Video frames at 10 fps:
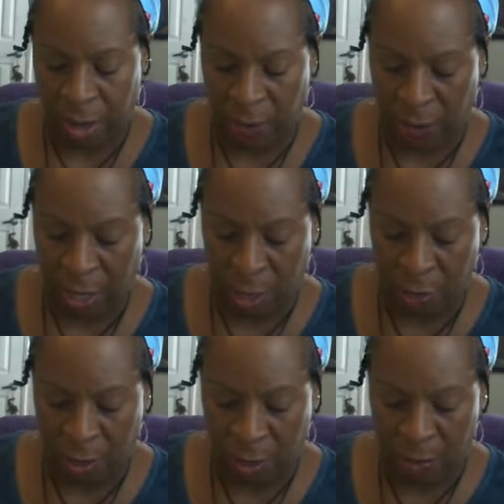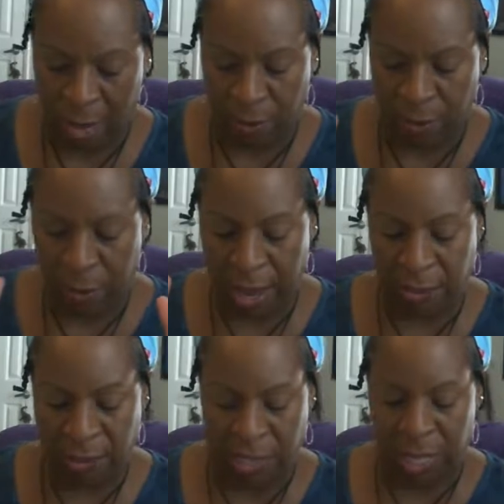of human
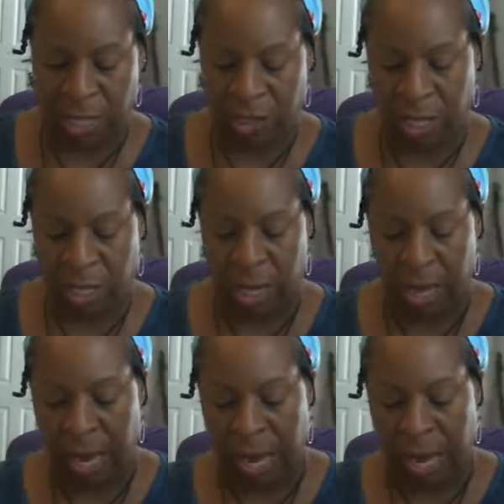manifestation